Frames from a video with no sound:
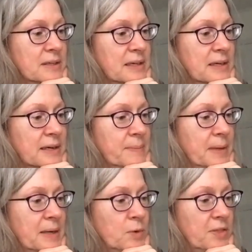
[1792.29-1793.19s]

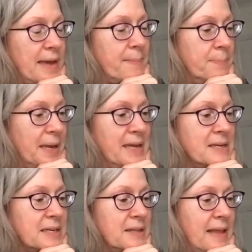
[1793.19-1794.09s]
and with that
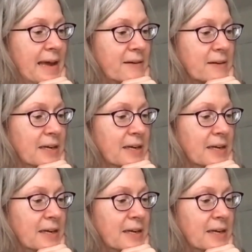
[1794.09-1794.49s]
bend and that